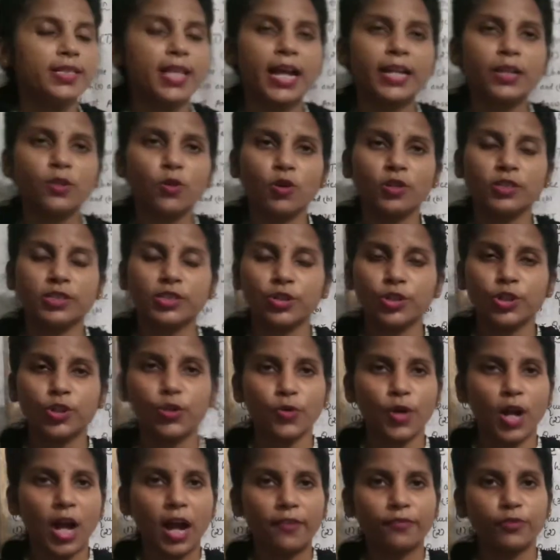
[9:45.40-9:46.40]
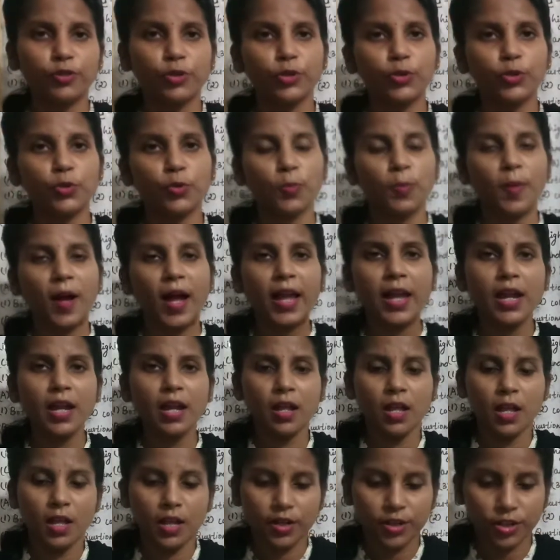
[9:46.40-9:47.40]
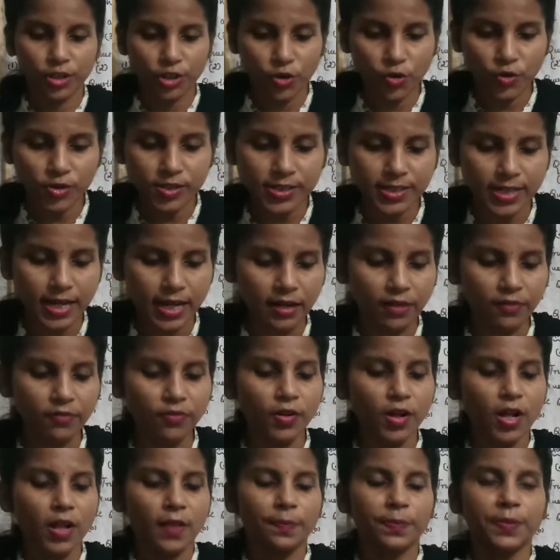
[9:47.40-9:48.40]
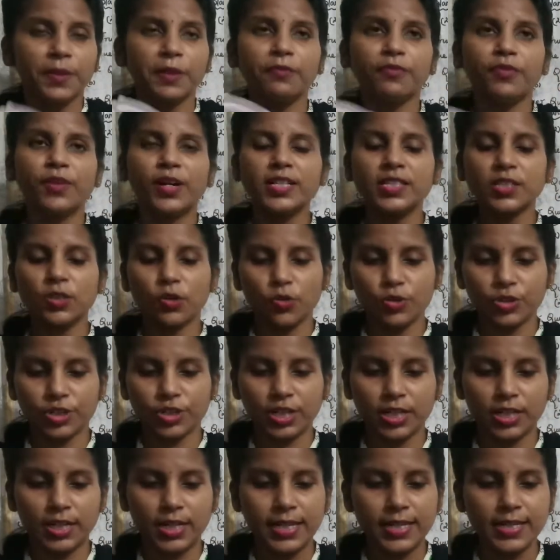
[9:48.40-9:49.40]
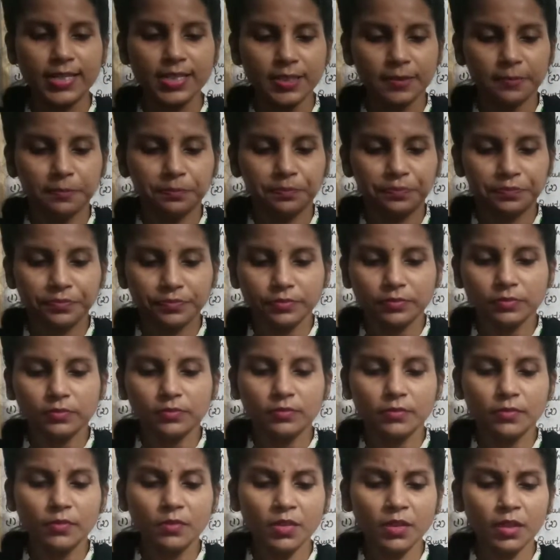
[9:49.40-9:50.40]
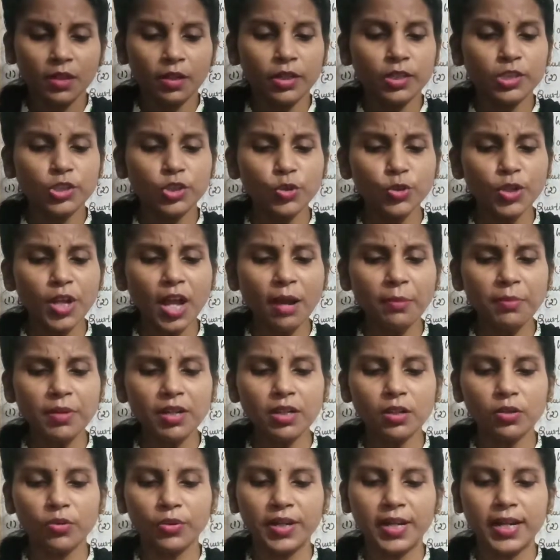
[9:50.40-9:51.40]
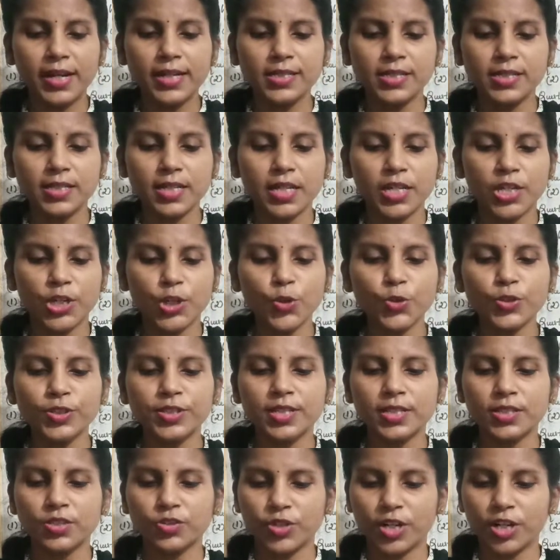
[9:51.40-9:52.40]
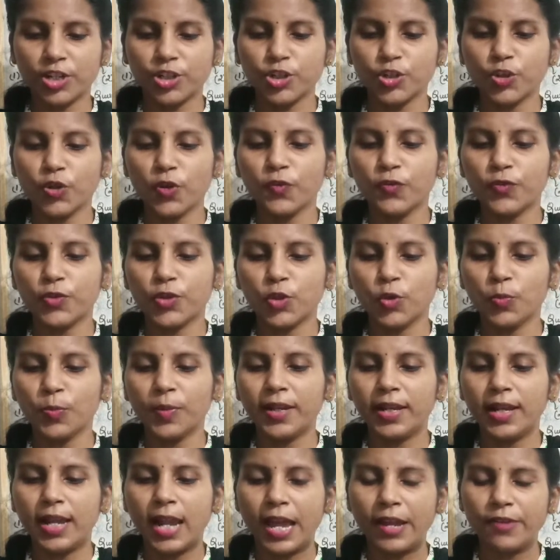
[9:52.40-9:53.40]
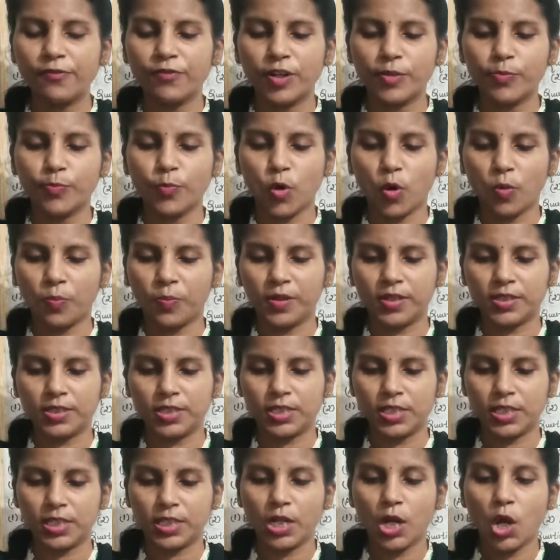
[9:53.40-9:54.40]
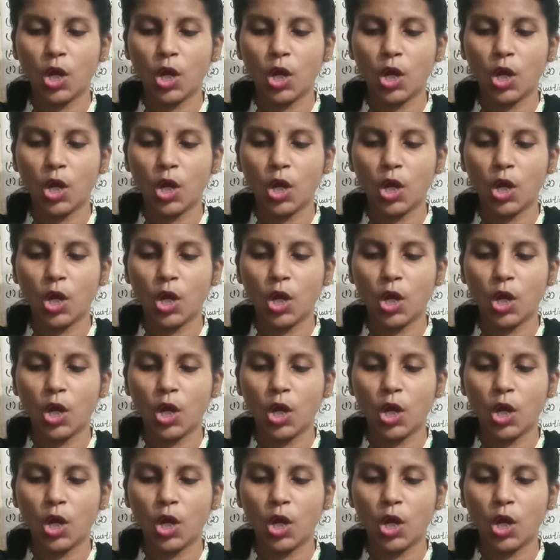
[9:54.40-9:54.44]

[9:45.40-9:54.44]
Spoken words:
That also you have to do by yourself. The first question is, tsunami creates a huge destruction of human life and property.